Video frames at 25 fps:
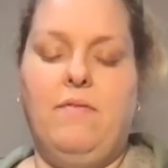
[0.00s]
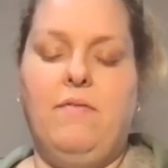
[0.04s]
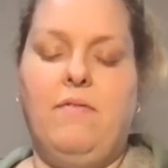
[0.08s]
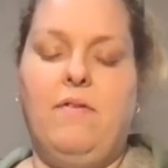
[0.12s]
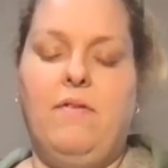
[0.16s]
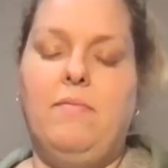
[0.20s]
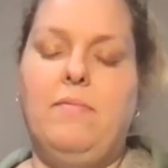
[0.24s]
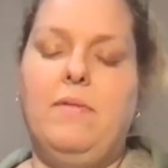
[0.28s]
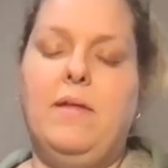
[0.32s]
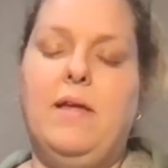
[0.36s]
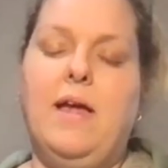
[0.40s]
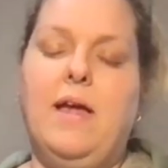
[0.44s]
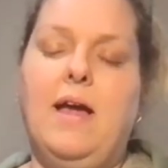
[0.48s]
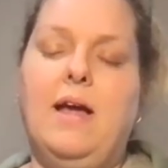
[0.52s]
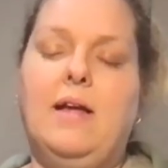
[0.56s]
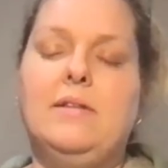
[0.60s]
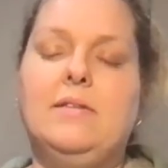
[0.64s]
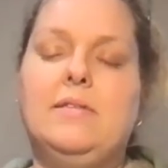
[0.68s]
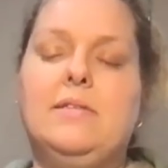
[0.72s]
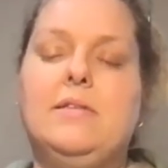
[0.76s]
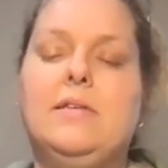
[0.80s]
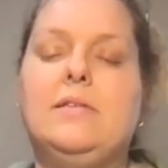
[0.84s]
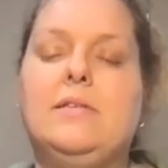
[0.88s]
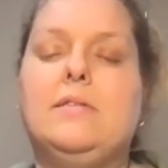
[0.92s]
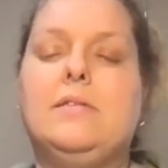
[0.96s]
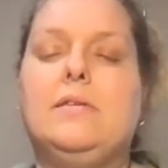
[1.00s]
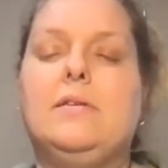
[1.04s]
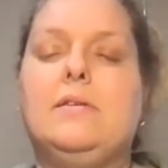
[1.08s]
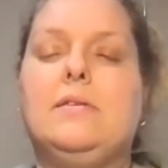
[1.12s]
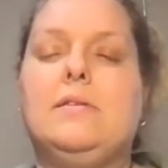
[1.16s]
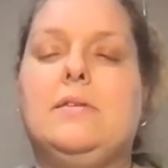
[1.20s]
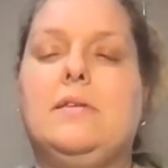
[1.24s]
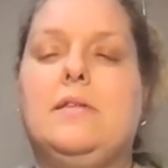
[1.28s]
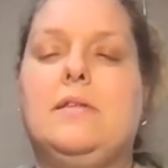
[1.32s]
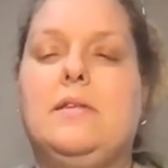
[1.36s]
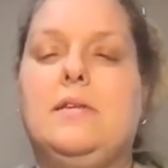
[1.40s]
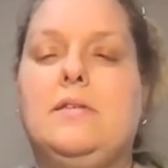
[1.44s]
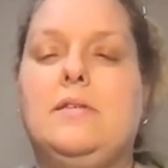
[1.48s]
from the
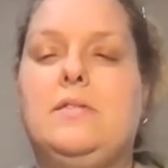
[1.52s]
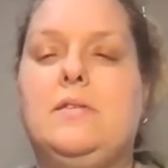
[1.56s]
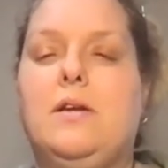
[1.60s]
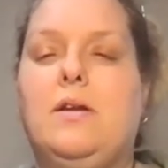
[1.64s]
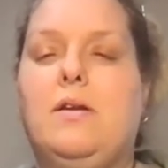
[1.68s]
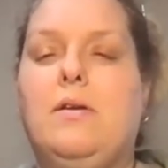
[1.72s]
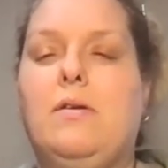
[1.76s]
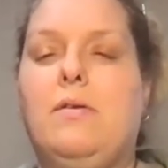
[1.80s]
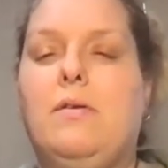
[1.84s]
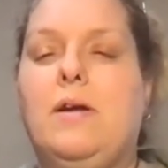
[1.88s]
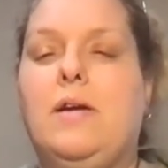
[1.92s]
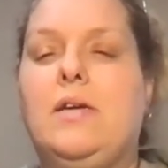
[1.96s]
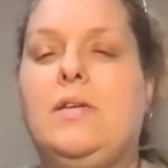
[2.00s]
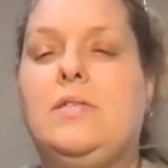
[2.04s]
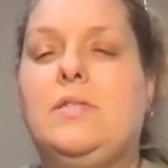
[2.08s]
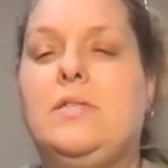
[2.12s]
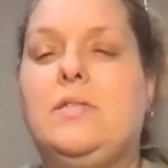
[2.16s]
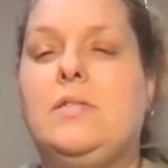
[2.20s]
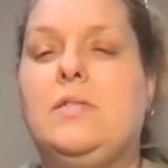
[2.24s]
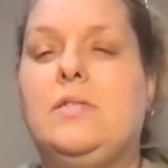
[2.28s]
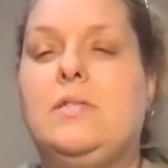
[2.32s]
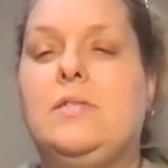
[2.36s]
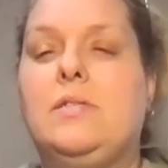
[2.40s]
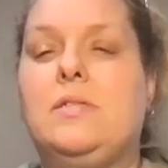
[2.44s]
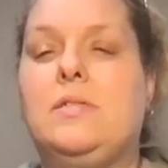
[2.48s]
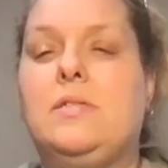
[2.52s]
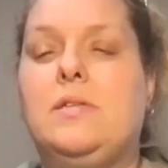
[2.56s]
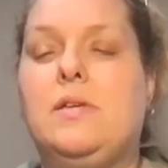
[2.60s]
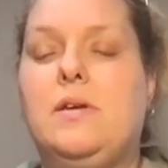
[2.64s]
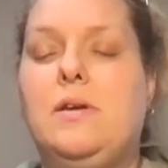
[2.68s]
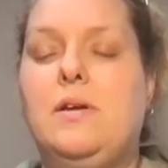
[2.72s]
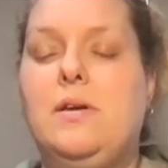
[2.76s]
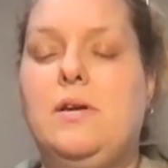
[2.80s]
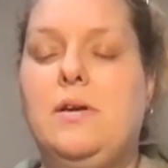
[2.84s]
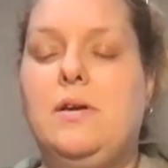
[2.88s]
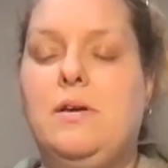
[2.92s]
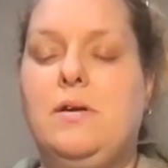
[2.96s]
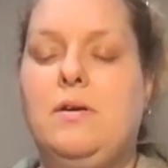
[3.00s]
ancestors and the generations
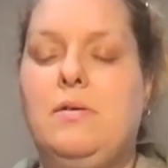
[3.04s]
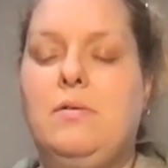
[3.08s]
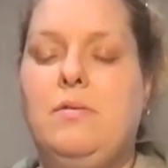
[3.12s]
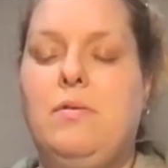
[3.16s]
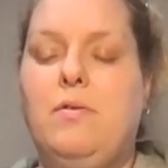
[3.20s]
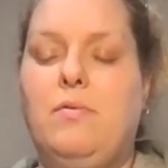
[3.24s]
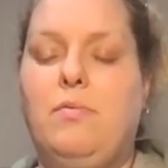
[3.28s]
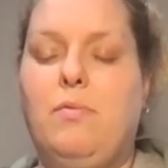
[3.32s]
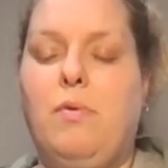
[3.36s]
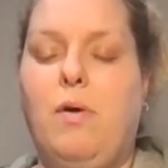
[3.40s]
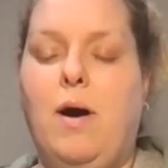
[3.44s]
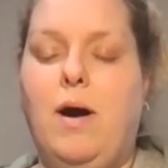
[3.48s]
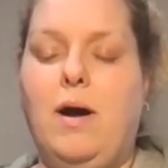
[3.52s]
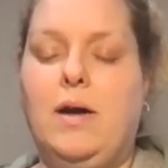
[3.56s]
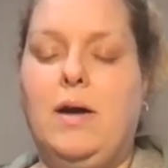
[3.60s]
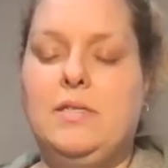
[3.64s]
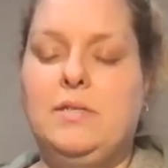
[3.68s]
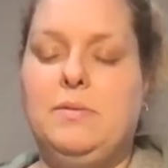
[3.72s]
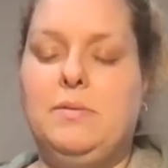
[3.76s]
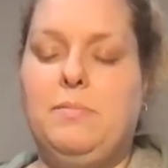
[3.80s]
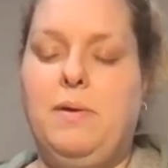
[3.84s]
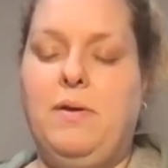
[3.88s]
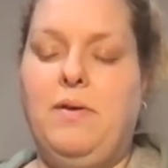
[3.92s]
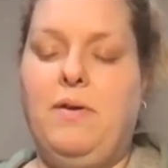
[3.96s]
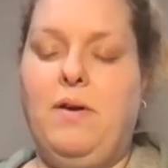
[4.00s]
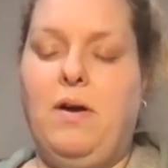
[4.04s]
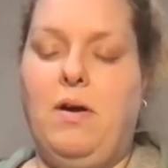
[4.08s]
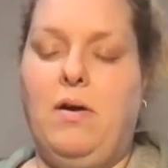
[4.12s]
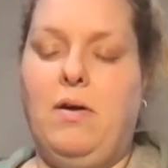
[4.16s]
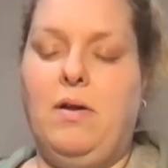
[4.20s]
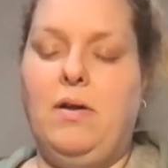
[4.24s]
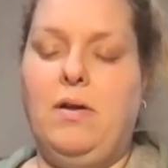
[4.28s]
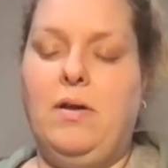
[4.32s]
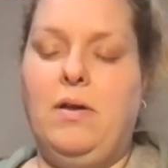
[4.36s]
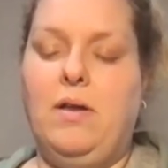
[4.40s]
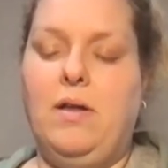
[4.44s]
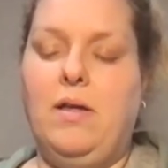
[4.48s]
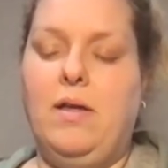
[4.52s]
who have walked
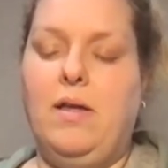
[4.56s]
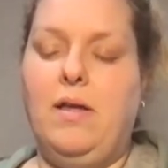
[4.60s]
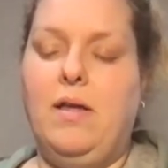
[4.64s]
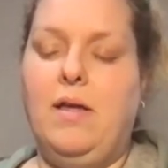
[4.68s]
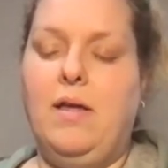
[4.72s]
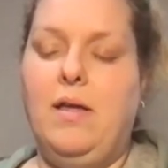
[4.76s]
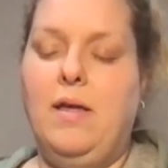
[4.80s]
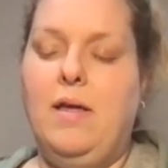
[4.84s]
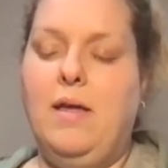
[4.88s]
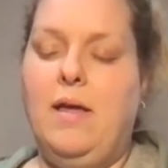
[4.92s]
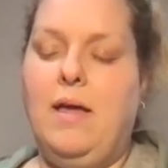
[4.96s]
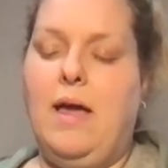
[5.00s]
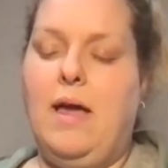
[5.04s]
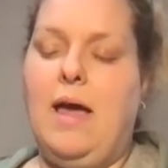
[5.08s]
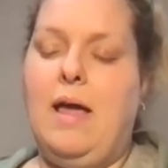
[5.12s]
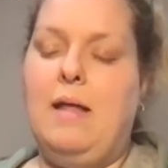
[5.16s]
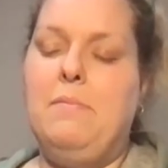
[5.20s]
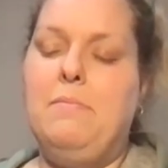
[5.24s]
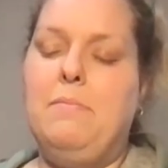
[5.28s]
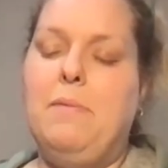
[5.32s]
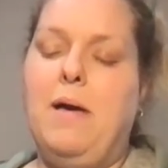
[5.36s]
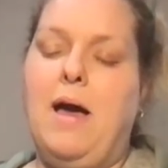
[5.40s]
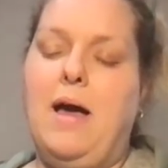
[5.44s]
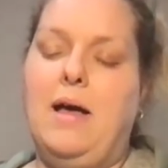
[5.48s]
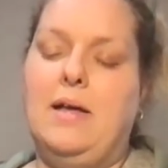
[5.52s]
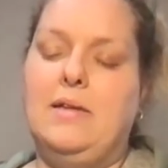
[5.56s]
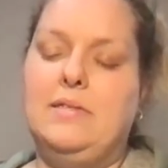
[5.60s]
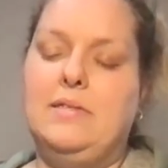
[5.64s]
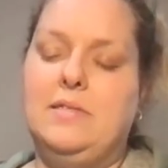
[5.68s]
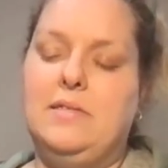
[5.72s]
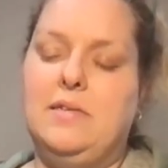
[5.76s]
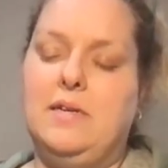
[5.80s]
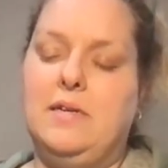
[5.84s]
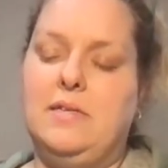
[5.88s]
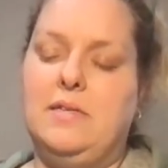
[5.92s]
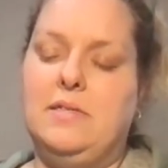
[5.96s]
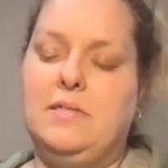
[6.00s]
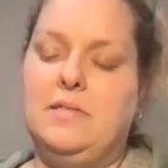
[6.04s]
beyond and
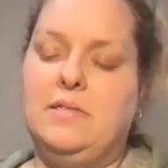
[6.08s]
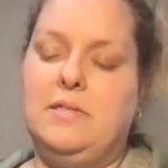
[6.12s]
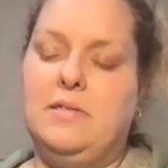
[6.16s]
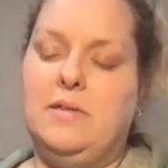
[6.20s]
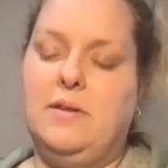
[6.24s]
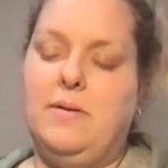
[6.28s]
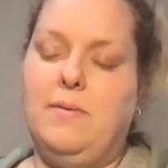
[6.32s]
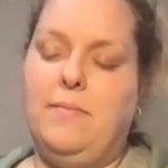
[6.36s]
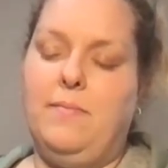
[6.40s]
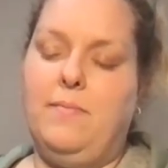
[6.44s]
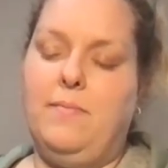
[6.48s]
past us.